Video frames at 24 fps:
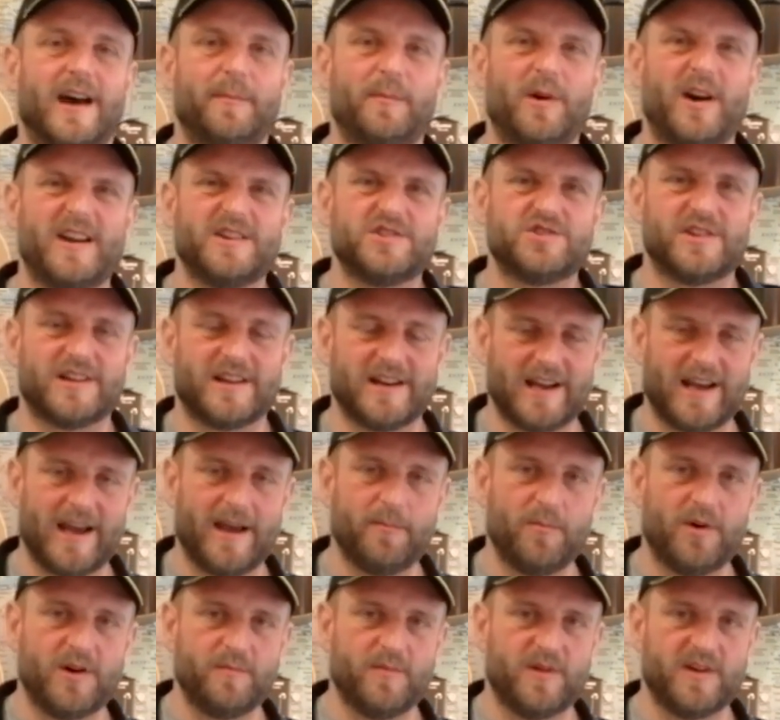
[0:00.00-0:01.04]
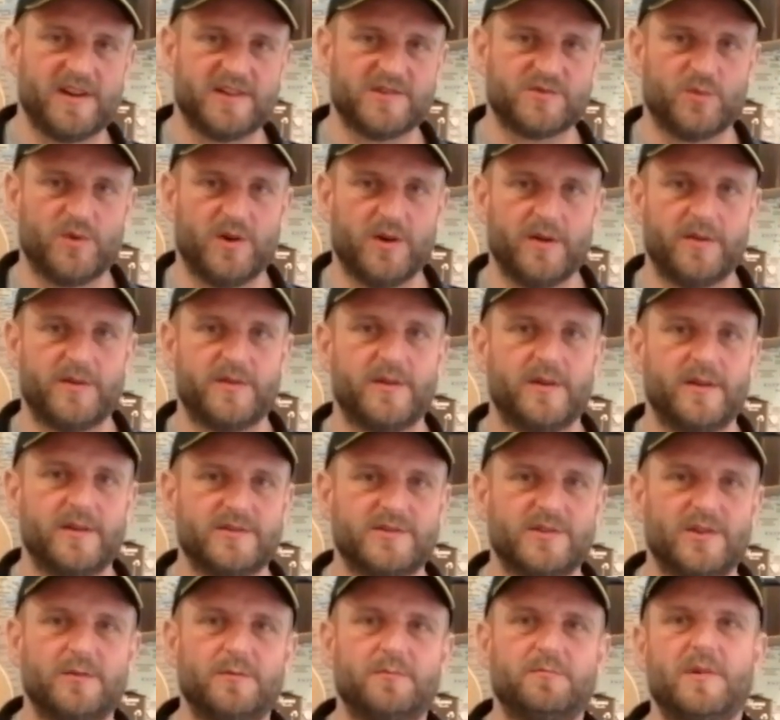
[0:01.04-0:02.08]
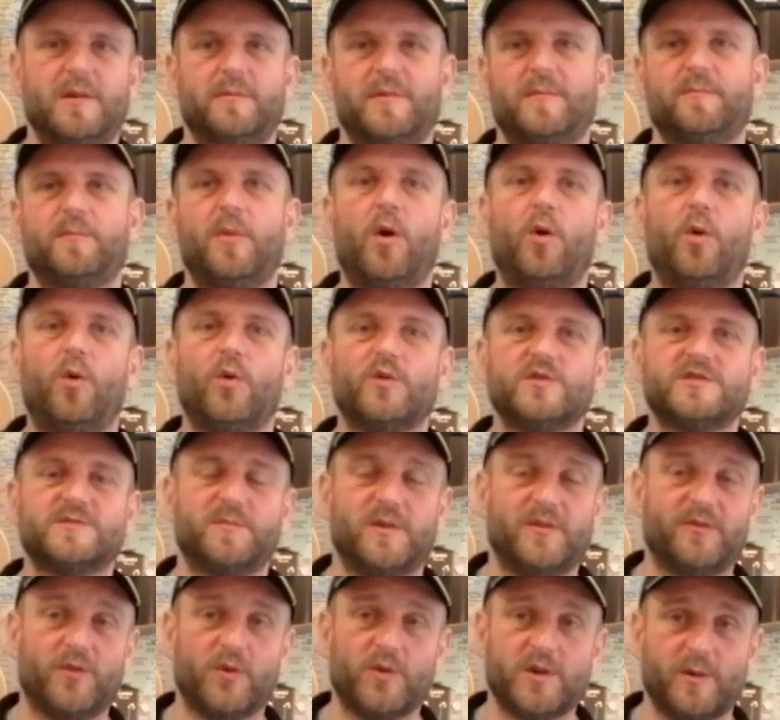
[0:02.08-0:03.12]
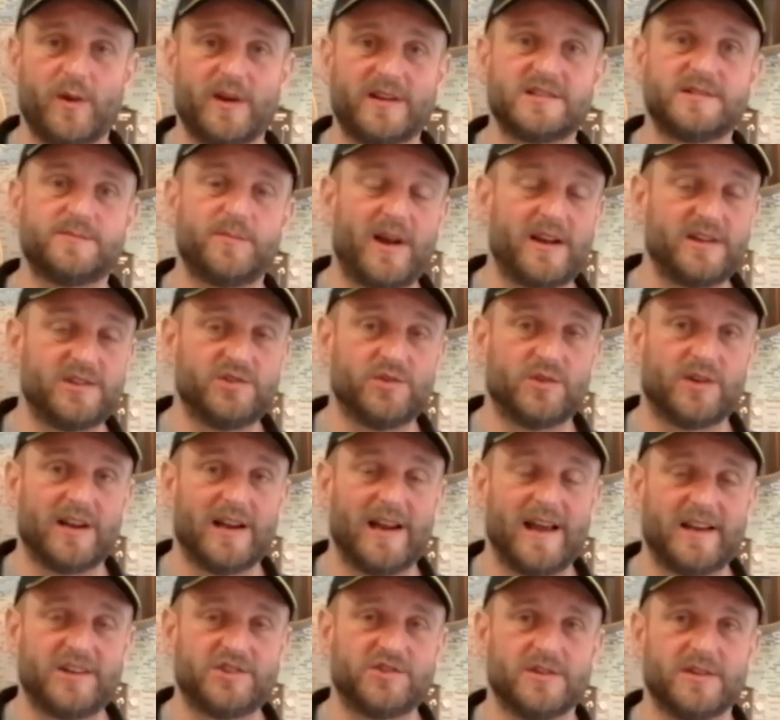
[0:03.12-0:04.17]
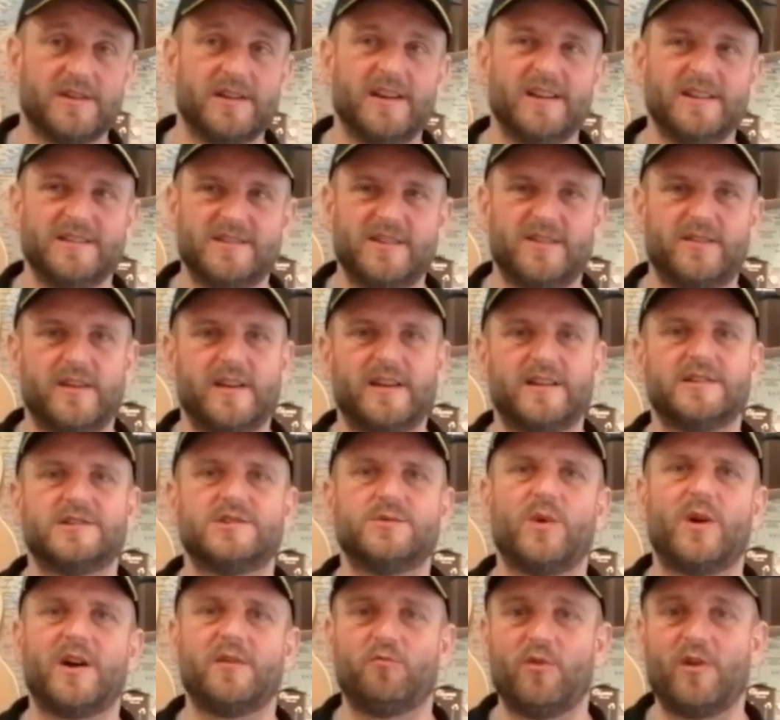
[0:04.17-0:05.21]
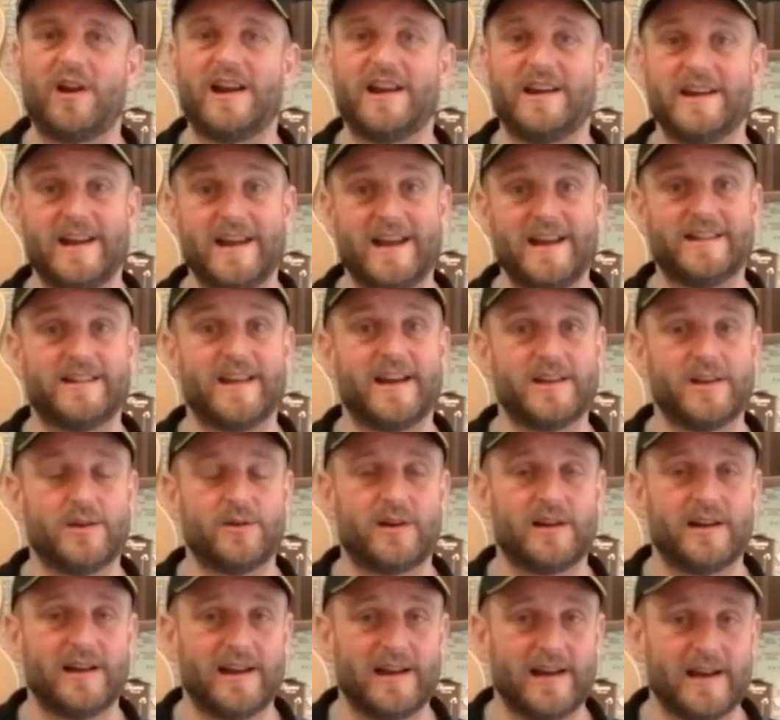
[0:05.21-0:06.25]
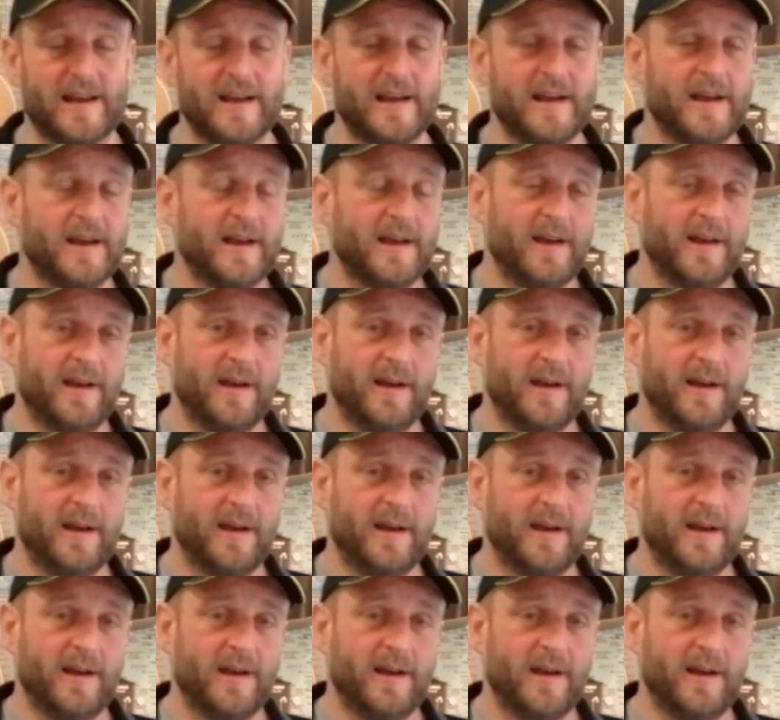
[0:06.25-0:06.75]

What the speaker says: Am I actually going to get my money's worth? So maybe pause before you expand your collection to think, do I really need that ukulele?